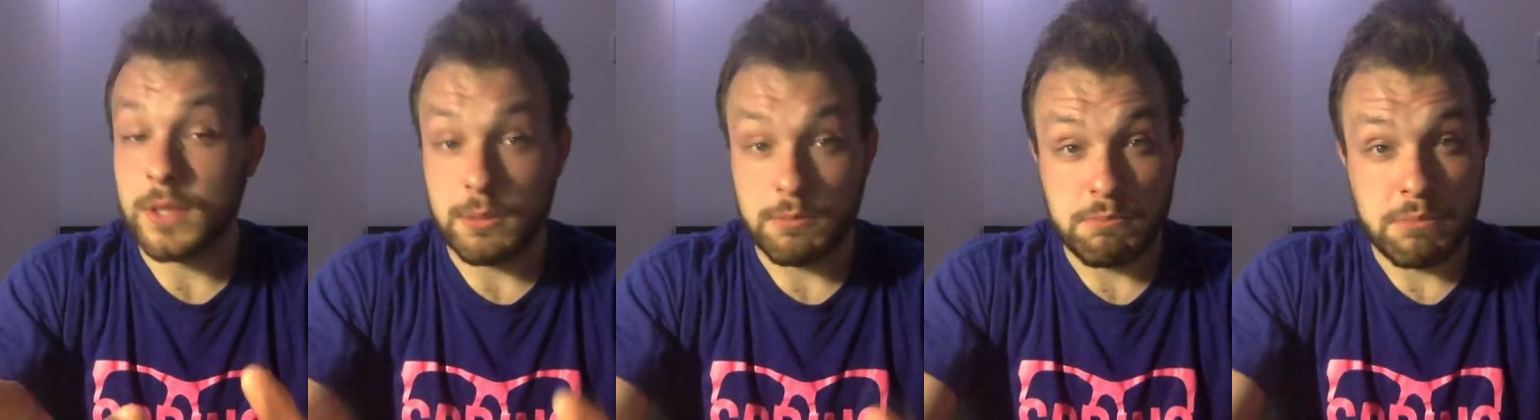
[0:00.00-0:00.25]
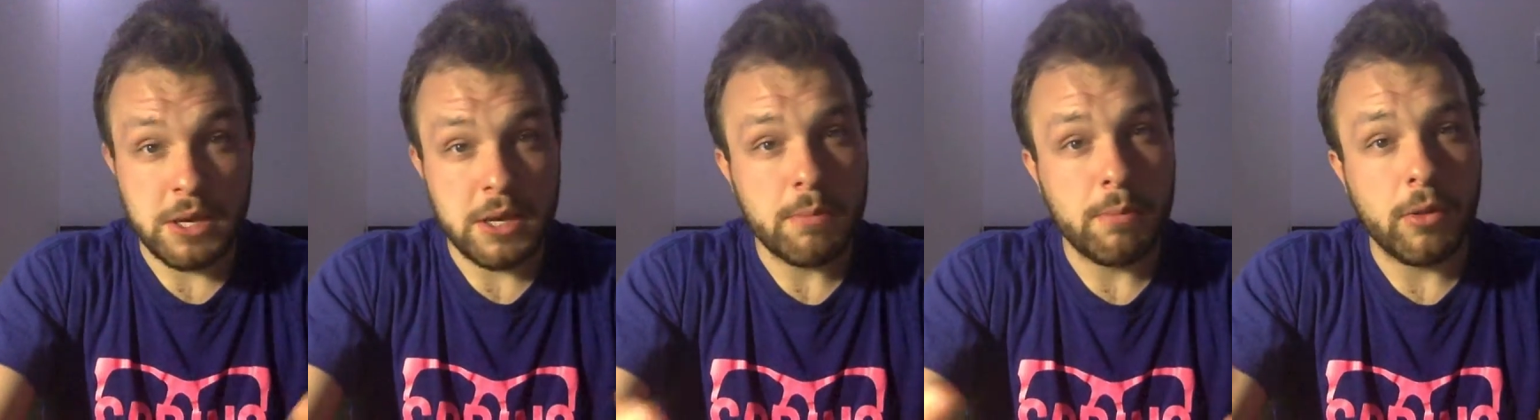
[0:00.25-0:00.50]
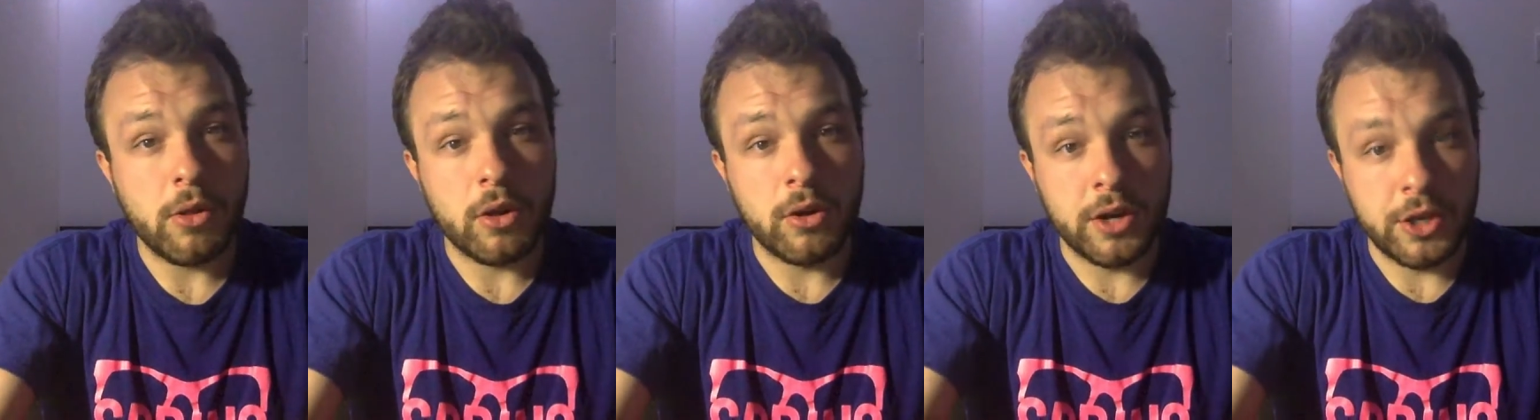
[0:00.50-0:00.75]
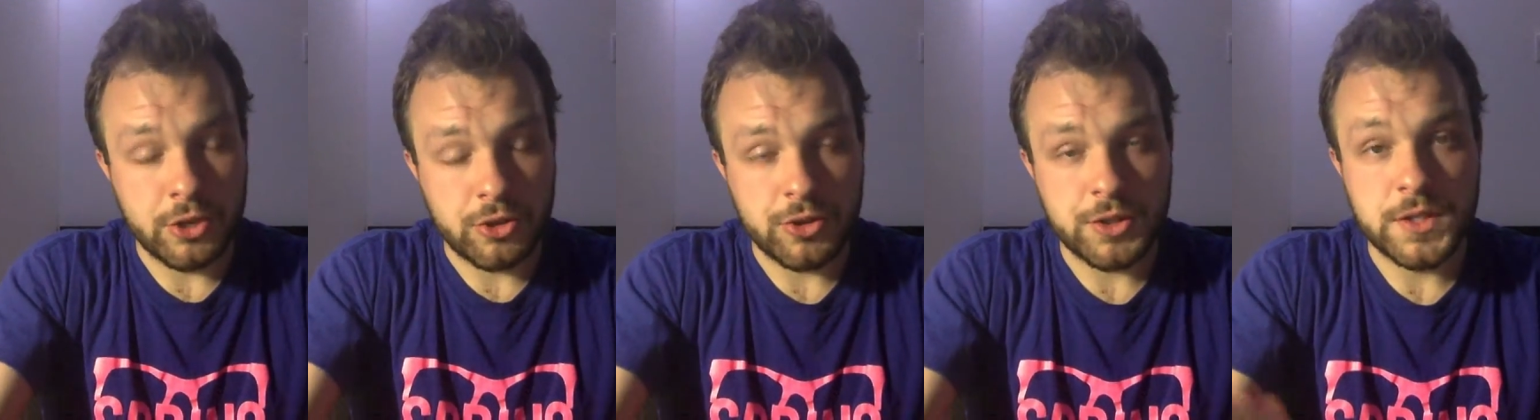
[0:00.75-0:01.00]
that people
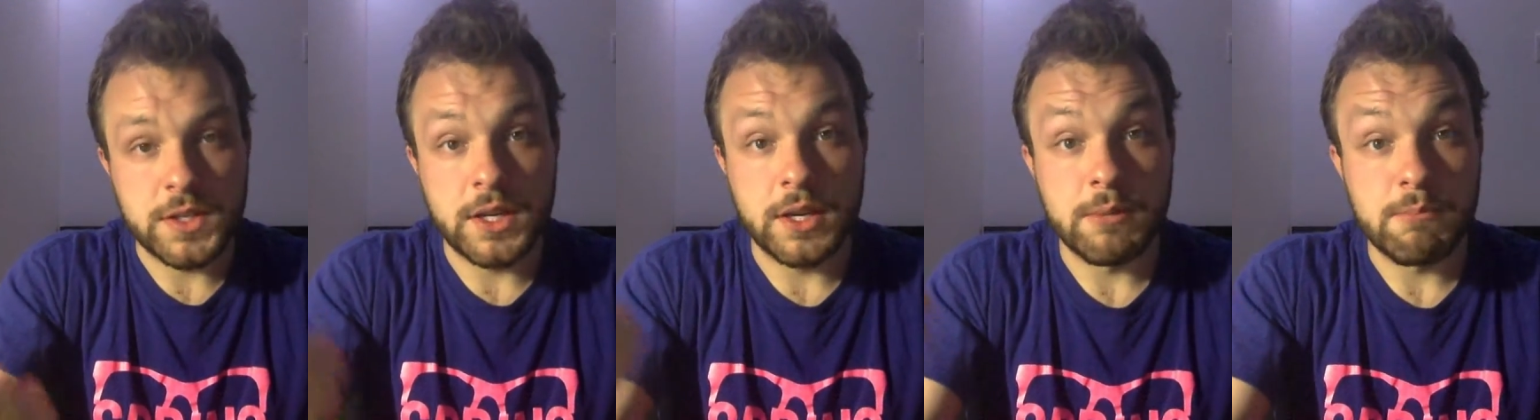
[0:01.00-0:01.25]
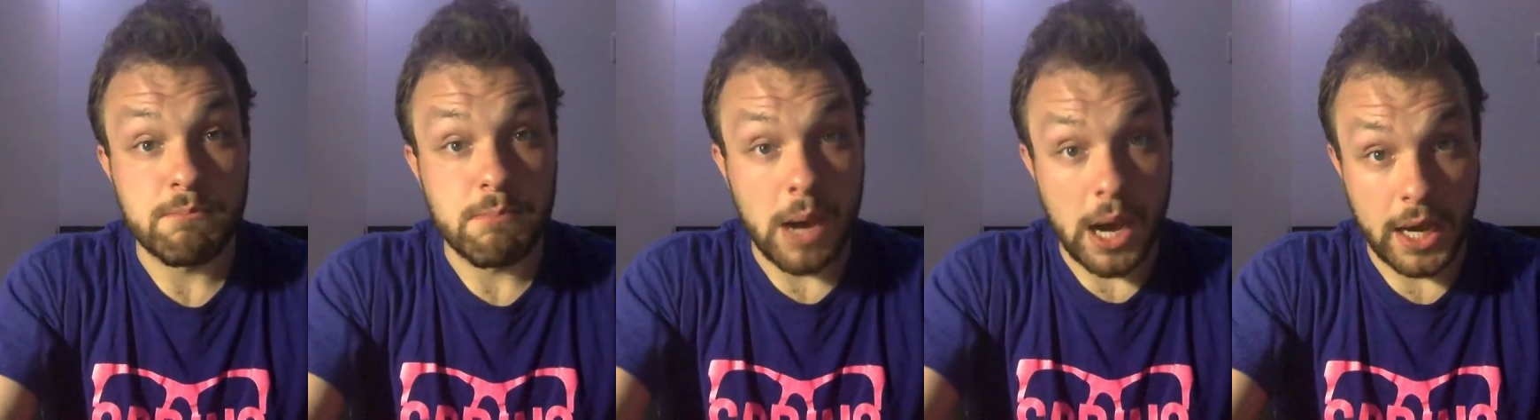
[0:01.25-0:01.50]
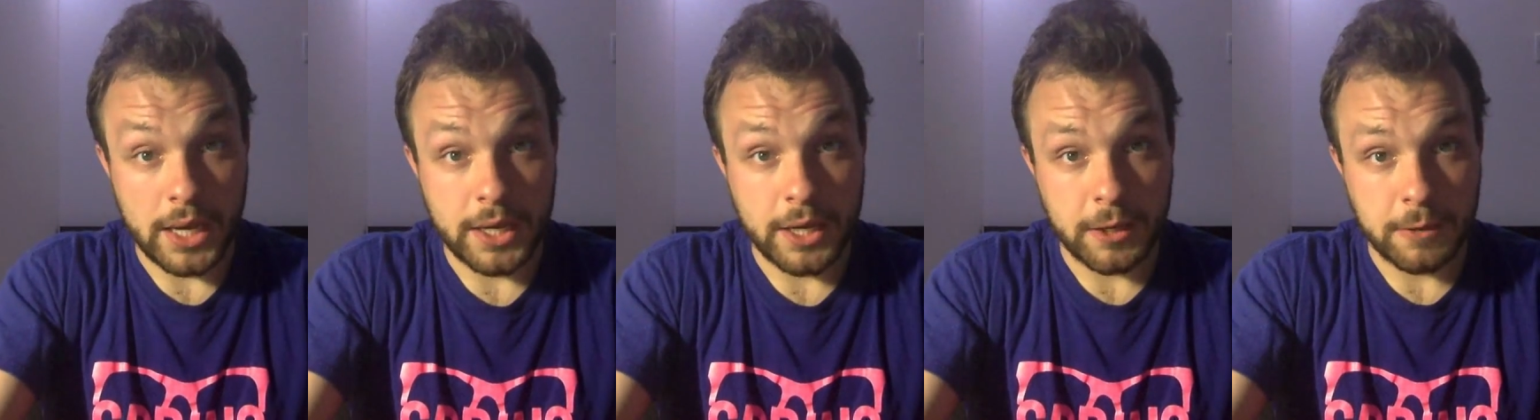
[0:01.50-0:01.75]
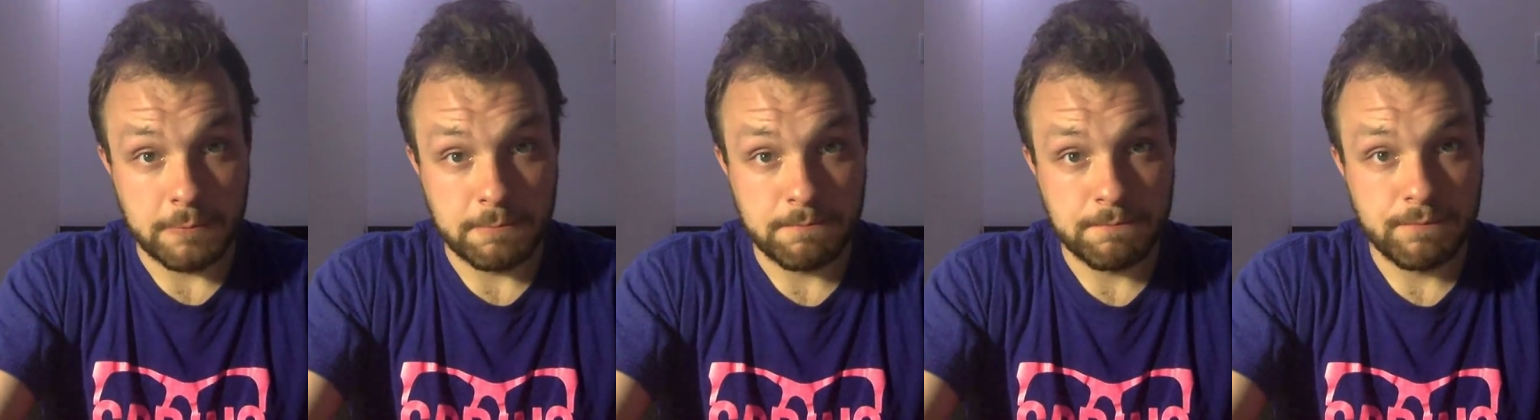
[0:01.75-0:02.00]
are interested in
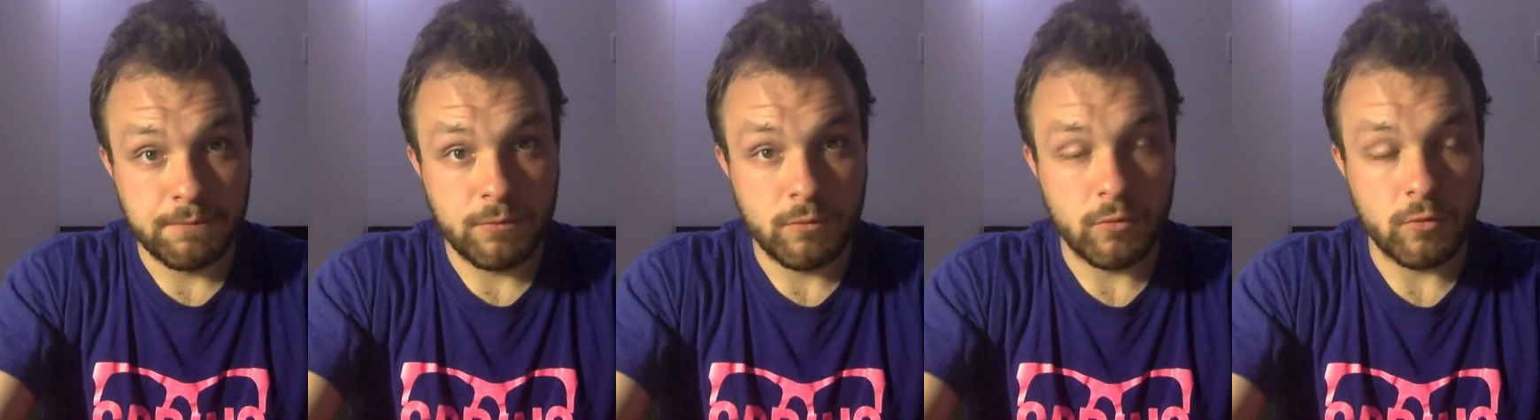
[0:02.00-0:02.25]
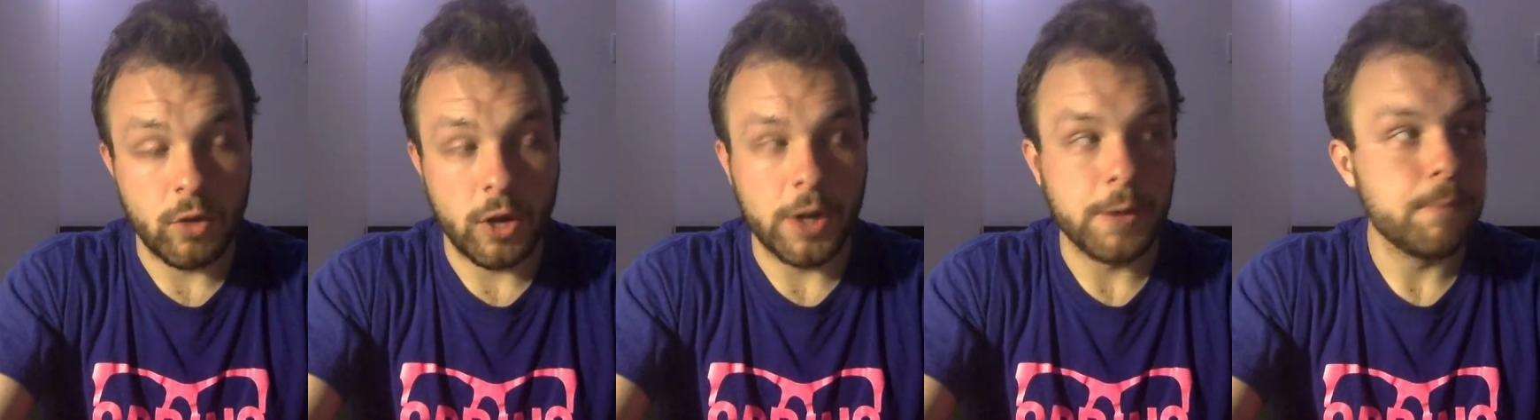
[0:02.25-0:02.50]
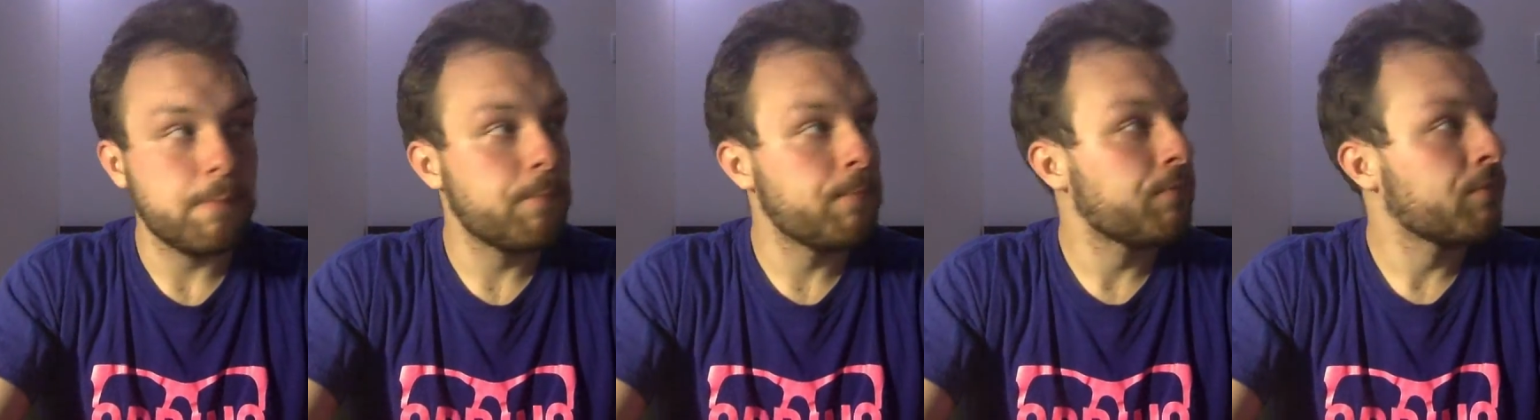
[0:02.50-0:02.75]
buying, right?